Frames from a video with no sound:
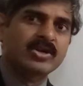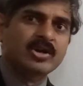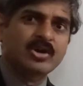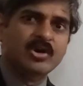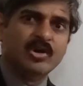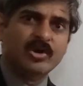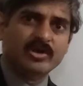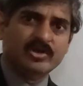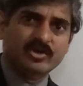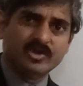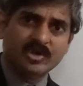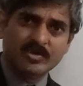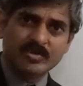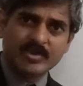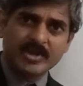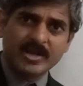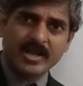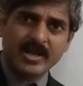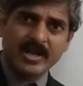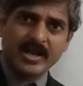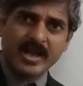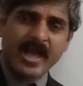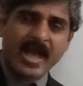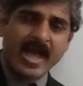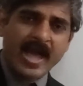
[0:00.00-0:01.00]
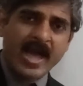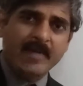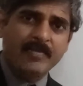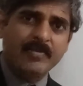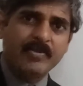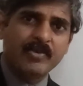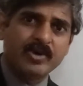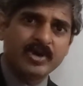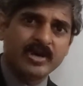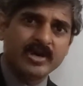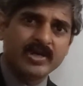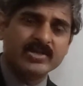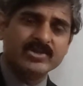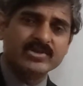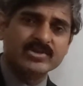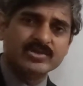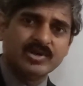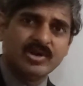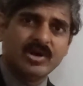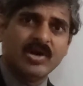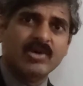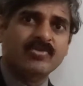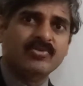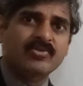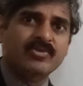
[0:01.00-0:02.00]
or it could be an app or any
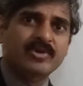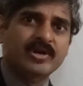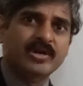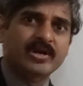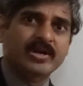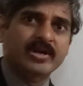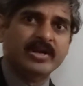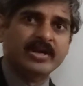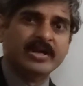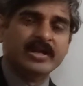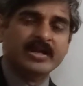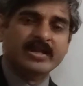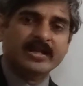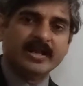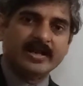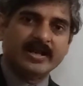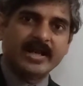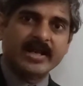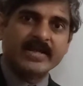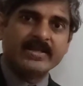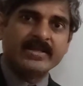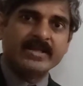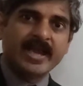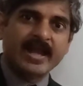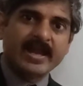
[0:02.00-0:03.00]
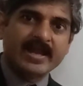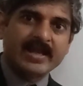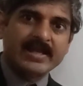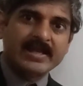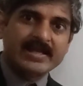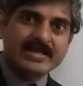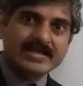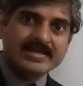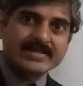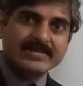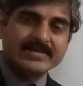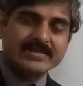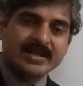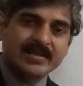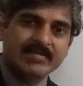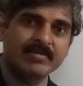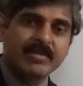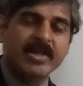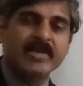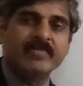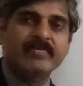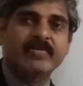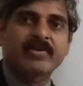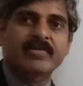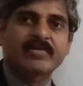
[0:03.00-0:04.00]
software that has at least some
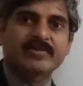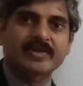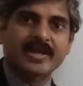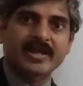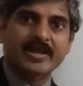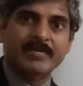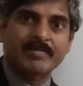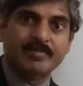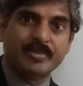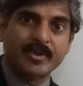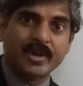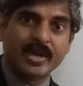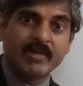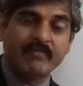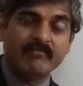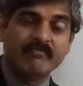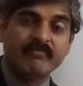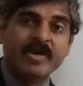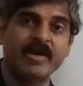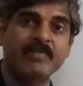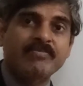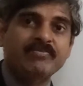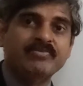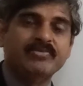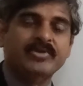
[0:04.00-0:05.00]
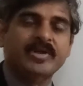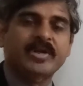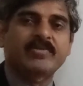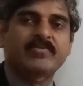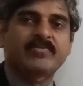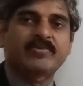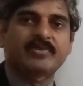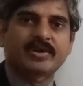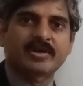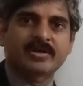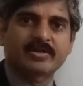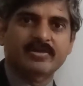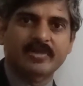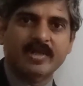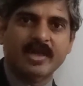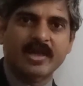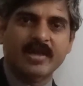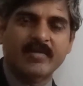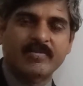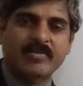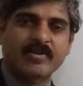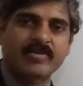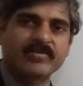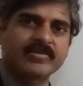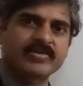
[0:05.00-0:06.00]
level of a website, for
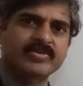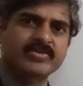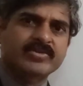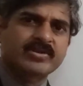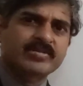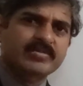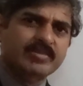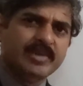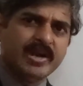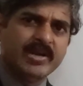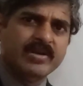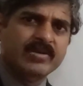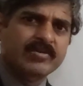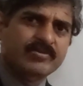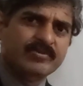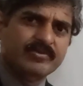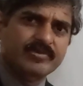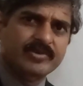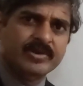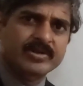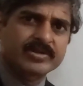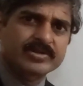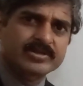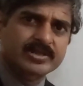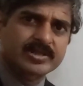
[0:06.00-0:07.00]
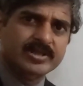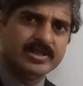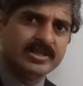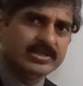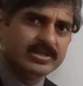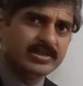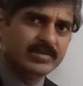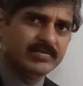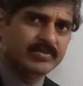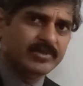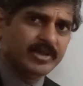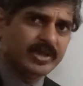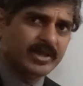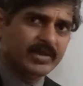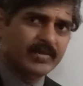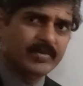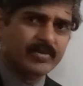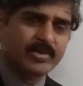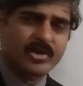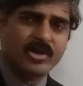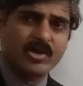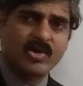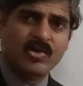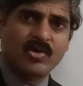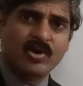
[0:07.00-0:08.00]
example, with some kind of functioning something,
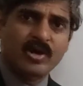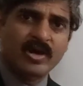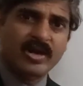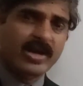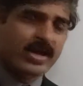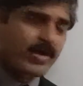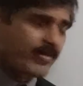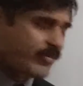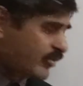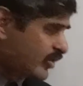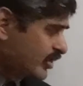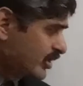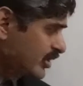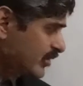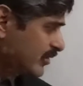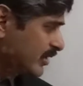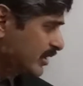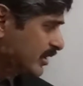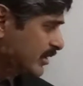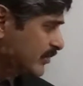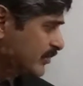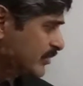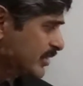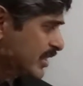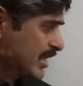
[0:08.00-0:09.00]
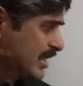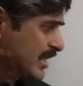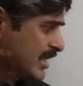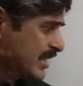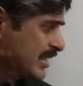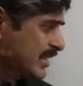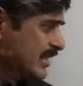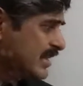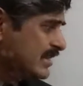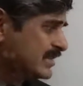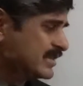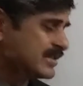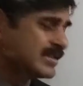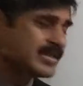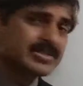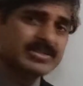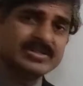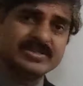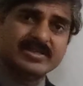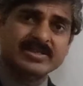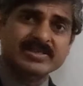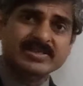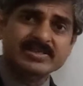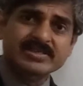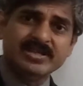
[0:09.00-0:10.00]
or an app, whatever, then it
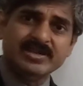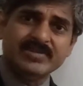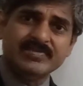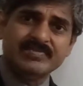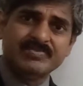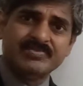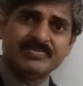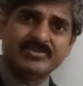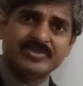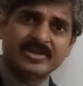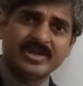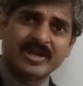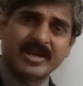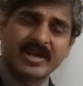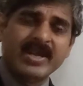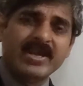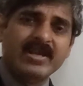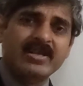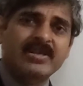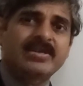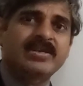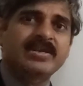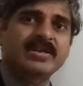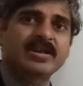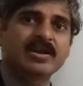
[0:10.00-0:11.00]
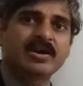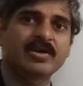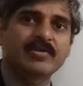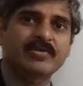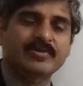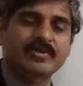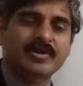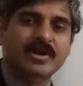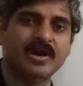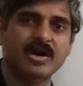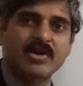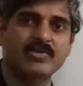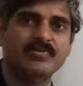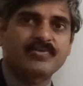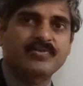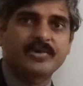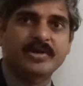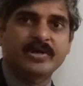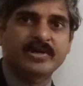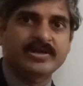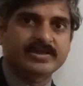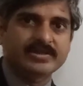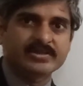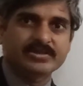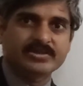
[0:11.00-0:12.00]
instills a great deal of
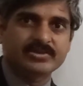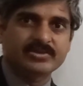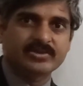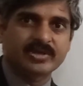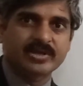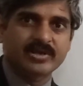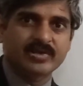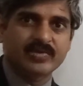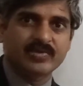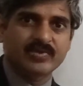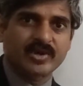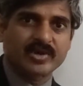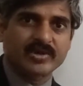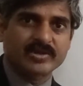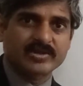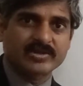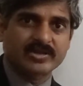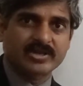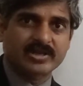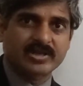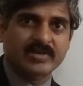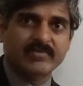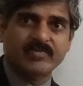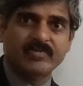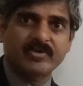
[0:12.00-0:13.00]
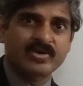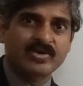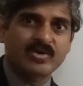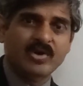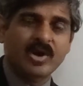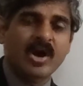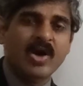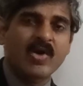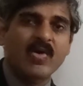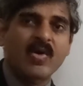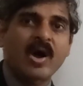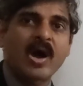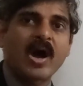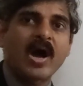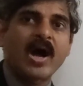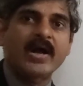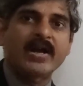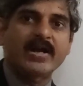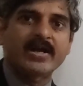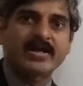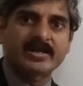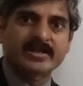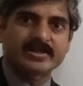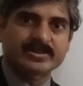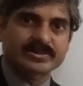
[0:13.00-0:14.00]
confidence into the investor, and we know how
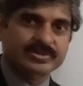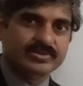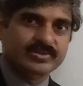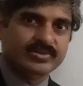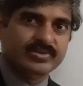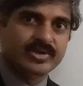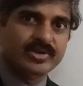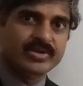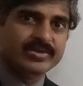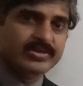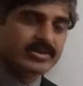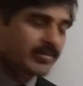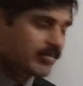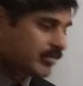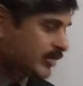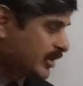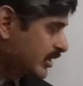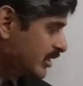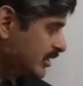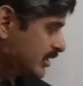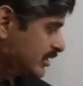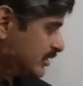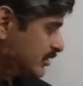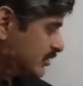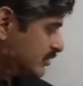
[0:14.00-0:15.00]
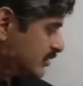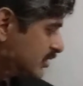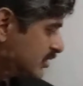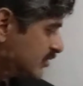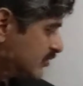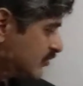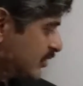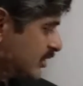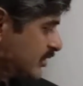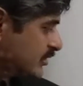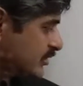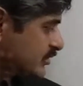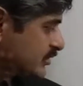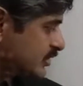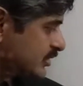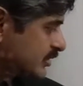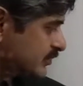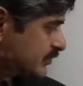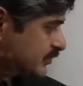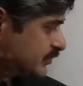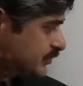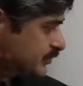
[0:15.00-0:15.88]
hard it is to raise the money in the investor.